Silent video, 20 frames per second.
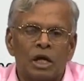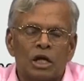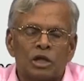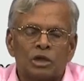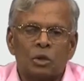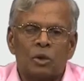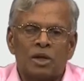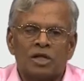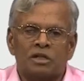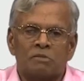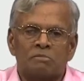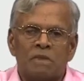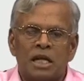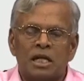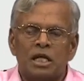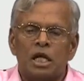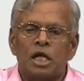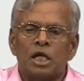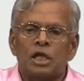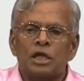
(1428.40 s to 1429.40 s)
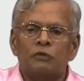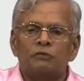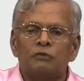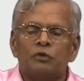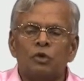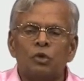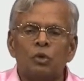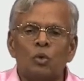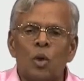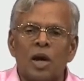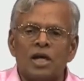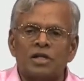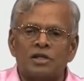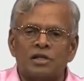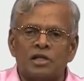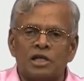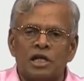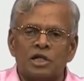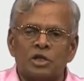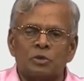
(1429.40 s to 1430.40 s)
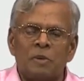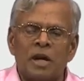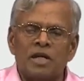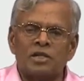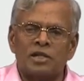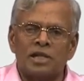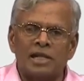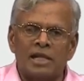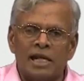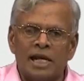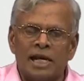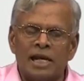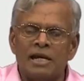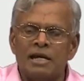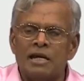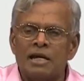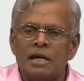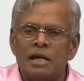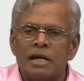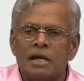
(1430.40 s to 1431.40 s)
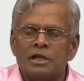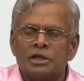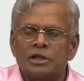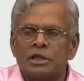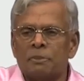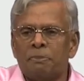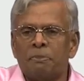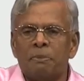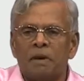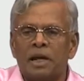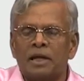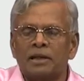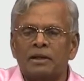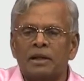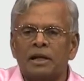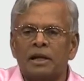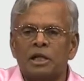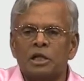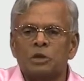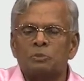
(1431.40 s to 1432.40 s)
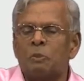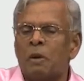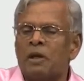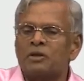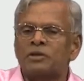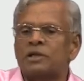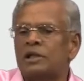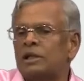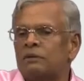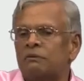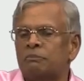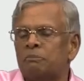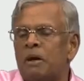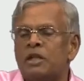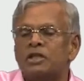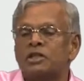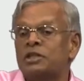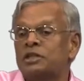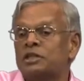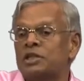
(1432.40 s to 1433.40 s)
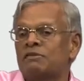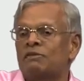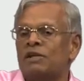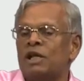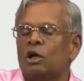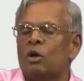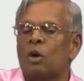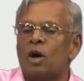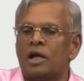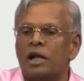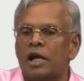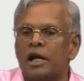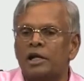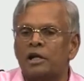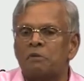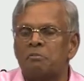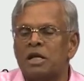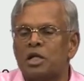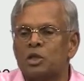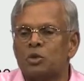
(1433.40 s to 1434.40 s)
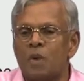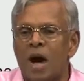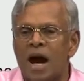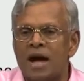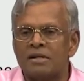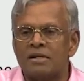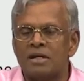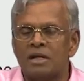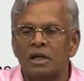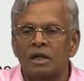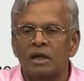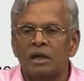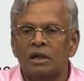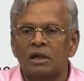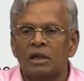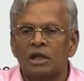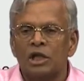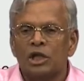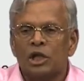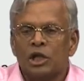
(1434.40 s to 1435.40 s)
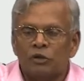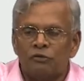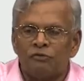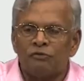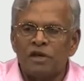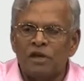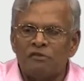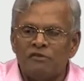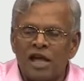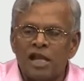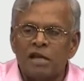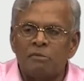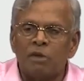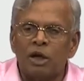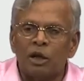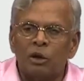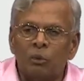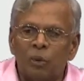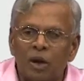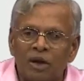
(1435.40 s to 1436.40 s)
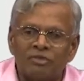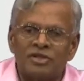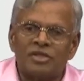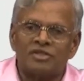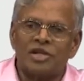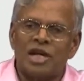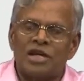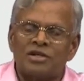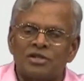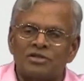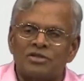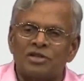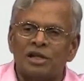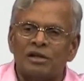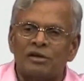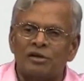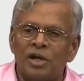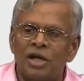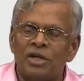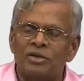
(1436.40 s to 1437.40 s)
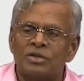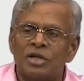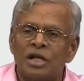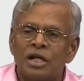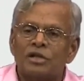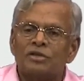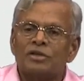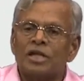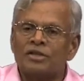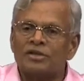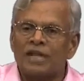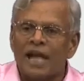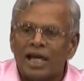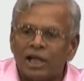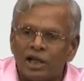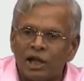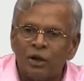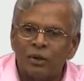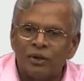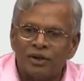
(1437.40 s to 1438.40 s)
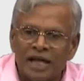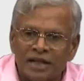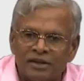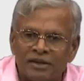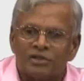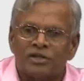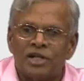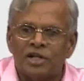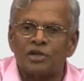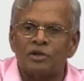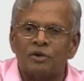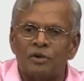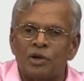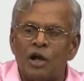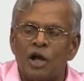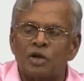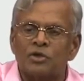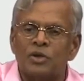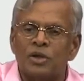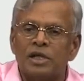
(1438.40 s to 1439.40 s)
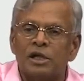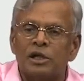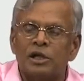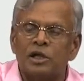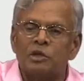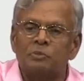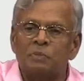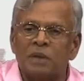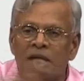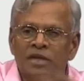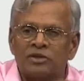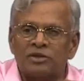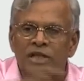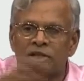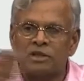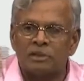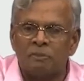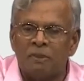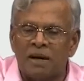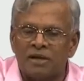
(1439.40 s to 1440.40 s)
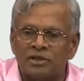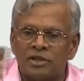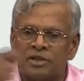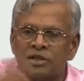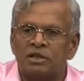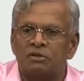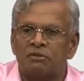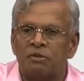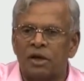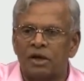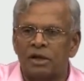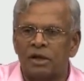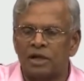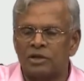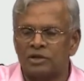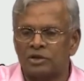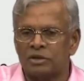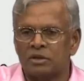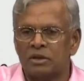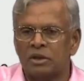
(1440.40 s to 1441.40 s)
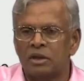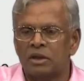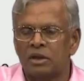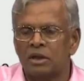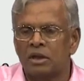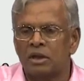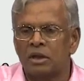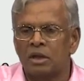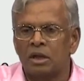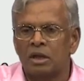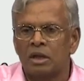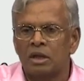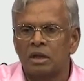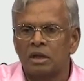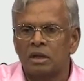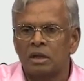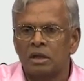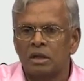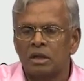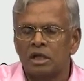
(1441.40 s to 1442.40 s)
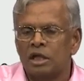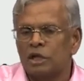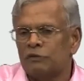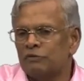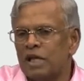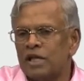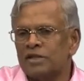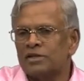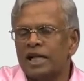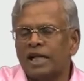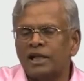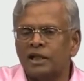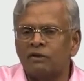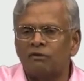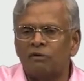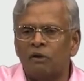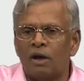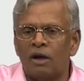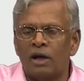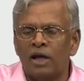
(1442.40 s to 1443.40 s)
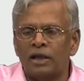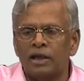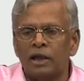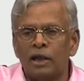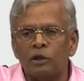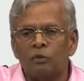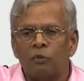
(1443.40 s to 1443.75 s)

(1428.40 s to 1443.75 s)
So what does it mean? If two quantities spatially separated is positively correlated, means what? If the variable in one of the stations increase, there is a likelihood the other station will also increase because there is a positive correlation. If there is a negative correlated,